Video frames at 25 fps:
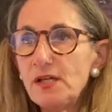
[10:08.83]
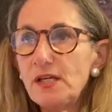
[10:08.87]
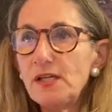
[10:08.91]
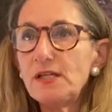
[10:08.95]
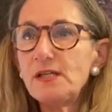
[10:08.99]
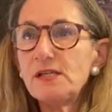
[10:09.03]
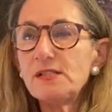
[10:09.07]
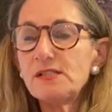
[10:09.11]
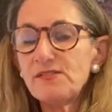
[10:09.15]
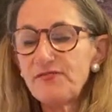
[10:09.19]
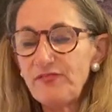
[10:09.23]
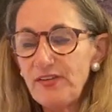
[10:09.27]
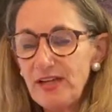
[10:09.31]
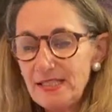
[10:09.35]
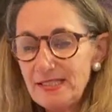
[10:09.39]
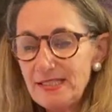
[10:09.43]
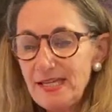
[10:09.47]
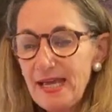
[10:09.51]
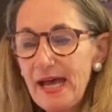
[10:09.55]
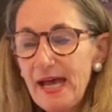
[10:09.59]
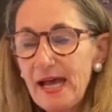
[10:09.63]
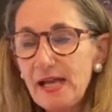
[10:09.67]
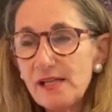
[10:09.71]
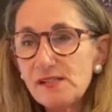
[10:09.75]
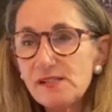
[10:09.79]
It is
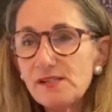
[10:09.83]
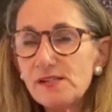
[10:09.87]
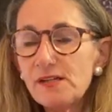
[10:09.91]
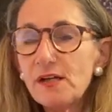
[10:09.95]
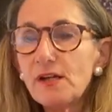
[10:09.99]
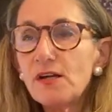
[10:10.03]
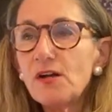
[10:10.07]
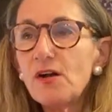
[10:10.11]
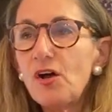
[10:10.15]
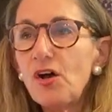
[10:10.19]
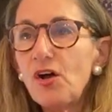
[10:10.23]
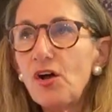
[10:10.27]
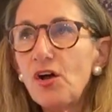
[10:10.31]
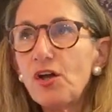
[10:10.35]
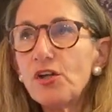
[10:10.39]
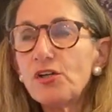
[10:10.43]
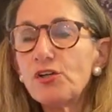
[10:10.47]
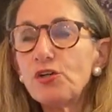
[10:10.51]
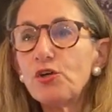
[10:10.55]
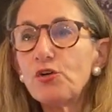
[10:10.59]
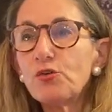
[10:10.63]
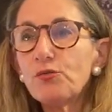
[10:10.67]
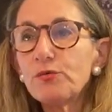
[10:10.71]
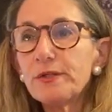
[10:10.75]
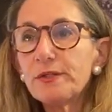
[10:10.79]
fantastic
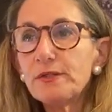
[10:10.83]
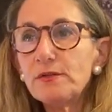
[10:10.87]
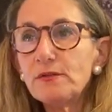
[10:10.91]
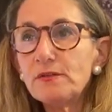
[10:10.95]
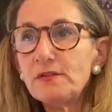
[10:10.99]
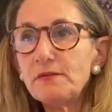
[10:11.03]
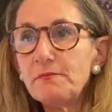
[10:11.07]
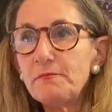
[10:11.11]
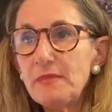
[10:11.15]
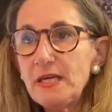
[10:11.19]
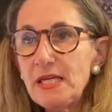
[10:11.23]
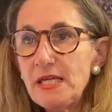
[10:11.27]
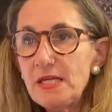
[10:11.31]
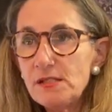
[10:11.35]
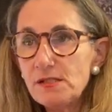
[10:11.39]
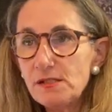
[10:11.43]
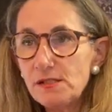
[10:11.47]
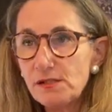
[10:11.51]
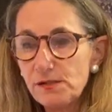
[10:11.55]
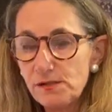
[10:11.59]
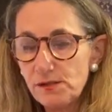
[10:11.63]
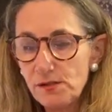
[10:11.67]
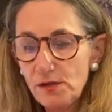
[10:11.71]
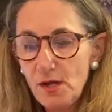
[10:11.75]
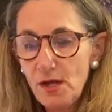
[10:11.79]
on grilled
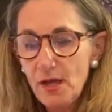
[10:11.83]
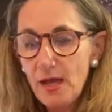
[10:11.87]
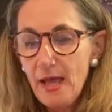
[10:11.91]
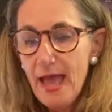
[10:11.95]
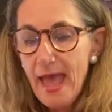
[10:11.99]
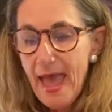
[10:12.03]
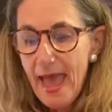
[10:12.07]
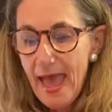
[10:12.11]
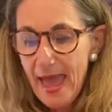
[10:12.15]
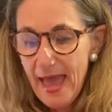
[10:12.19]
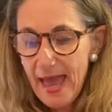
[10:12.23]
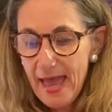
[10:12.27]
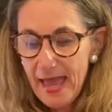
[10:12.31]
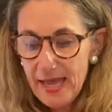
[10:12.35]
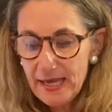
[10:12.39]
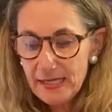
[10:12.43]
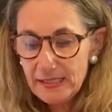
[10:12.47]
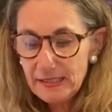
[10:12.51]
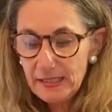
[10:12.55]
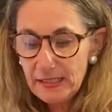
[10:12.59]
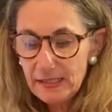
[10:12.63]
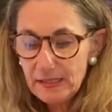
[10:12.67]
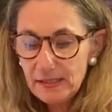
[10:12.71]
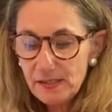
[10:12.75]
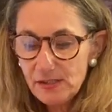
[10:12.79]
meats
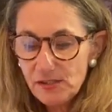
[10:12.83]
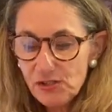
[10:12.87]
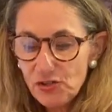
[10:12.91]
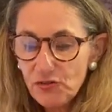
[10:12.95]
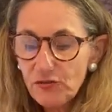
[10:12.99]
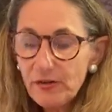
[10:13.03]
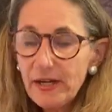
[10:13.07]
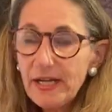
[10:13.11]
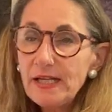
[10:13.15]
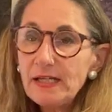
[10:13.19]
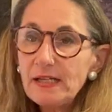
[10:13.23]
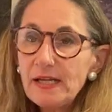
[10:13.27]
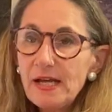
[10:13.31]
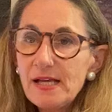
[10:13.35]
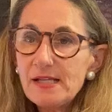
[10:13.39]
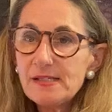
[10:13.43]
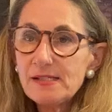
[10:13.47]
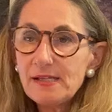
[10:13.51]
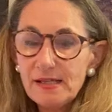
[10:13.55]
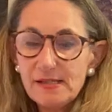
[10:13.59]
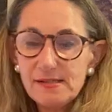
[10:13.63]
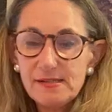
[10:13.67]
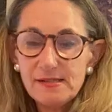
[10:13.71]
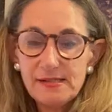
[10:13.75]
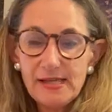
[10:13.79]
and it is great as
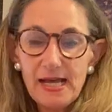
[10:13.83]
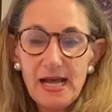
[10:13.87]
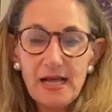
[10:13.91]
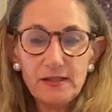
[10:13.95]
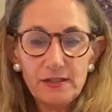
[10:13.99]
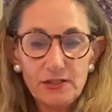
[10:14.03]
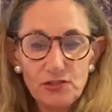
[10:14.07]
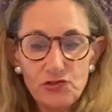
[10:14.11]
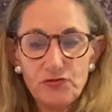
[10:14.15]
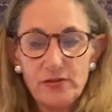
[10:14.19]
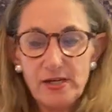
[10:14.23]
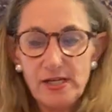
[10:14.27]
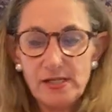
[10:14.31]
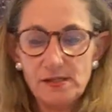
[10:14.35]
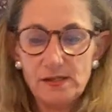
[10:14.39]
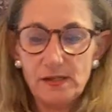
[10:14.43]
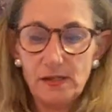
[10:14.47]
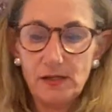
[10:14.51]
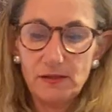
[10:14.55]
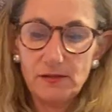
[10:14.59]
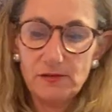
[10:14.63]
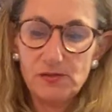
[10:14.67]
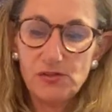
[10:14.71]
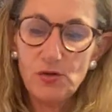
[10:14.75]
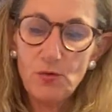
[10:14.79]
a salad
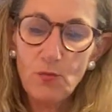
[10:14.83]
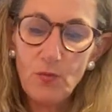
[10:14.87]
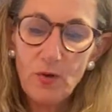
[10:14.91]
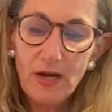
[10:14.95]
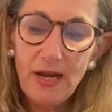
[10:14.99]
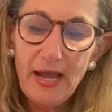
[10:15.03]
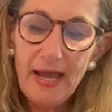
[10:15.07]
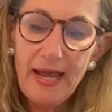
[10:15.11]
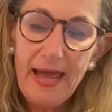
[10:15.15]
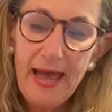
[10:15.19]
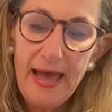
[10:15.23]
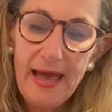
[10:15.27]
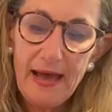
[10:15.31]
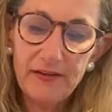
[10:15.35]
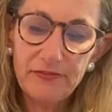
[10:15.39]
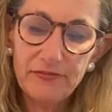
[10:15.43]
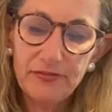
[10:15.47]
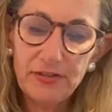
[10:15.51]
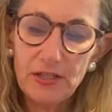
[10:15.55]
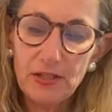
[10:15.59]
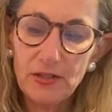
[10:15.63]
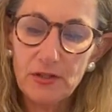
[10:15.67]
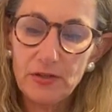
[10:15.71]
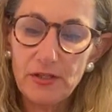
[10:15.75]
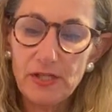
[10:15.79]
dressing. So what I have
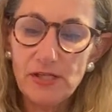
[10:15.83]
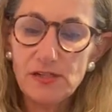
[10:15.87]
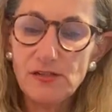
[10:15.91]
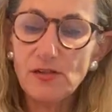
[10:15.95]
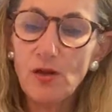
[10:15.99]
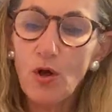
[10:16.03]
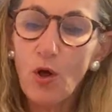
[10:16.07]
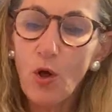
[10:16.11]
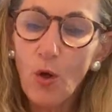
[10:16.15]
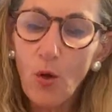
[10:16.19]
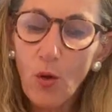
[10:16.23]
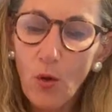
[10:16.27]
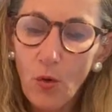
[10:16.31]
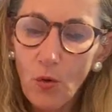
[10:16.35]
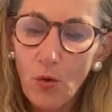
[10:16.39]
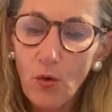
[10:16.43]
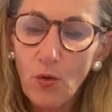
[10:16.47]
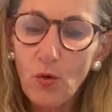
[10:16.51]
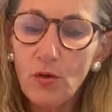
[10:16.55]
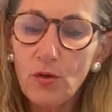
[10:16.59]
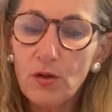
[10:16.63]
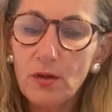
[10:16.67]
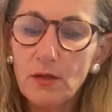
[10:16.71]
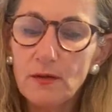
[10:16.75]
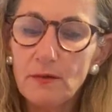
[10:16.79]
here is
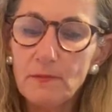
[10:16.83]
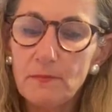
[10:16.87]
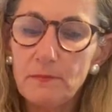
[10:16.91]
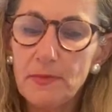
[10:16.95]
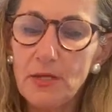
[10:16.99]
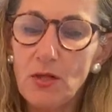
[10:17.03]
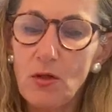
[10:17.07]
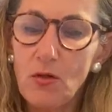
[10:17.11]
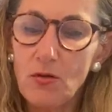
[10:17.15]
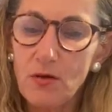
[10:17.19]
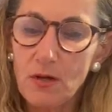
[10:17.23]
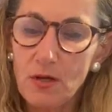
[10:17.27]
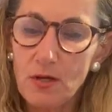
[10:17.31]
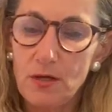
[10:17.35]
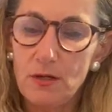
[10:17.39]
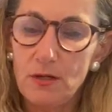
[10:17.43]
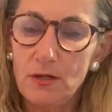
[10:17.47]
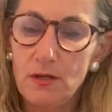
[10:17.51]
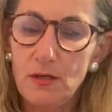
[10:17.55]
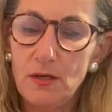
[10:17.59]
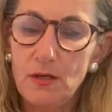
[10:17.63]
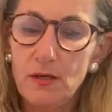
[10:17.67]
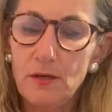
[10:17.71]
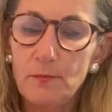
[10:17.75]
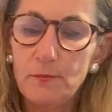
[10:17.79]
whole milk,
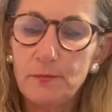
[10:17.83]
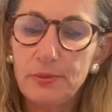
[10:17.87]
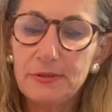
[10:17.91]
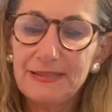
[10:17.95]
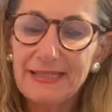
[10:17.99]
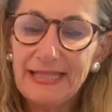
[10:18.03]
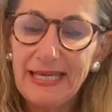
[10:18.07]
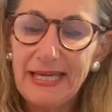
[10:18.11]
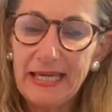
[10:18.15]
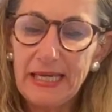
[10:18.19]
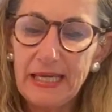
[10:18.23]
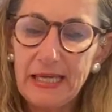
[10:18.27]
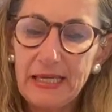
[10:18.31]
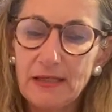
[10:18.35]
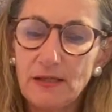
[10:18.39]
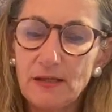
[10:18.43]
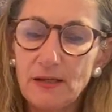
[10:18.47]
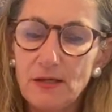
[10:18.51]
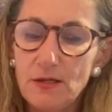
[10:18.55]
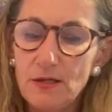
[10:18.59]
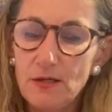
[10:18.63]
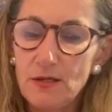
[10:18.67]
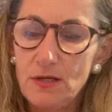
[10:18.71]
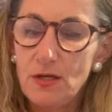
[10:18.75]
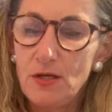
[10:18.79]

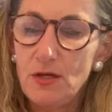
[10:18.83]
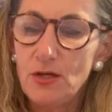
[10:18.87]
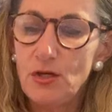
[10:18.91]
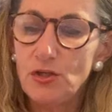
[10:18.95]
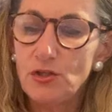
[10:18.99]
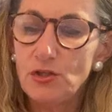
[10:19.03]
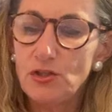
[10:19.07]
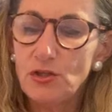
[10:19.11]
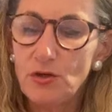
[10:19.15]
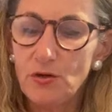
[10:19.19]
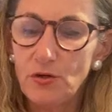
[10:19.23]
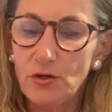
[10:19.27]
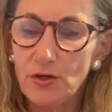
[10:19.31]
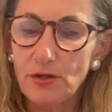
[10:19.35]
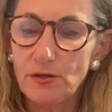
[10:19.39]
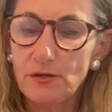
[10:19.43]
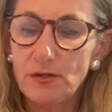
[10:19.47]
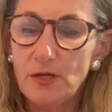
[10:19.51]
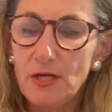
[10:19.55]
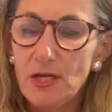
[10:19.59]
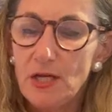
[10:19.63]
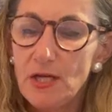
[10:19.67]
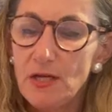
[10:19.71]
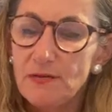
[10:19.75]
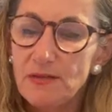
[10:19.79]
plain yogurt.
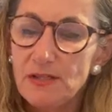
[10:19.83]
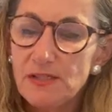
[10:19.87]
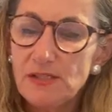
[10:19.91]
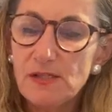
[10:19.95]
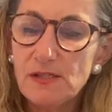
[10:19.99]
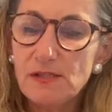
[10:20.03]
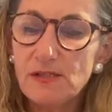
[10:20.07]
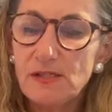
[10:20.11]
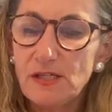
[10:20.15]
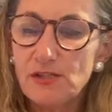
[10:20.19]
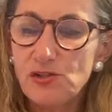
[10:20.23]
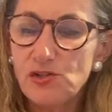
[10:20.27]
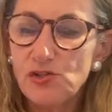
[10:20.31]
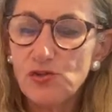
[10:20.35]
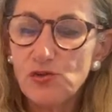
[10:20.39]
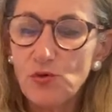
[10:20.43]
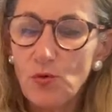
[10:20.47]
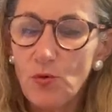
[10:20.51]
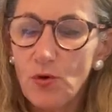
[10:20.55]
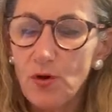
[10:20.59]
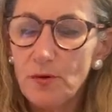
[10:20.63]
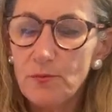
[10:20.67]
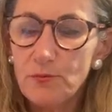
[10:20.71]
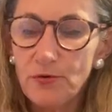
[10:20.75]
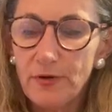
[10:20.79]
This is a
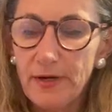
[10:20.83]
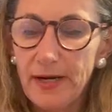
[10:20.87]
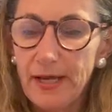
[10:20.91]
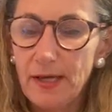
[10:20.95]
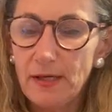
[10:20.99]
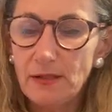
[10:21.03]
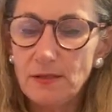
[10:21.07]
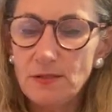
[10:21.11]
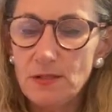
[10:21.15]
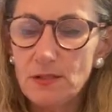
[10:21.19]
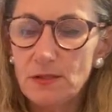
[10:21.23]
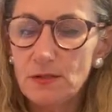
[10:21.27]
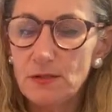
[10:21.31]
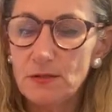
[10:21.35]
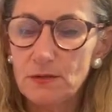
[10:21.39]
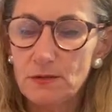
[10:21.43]
store brand.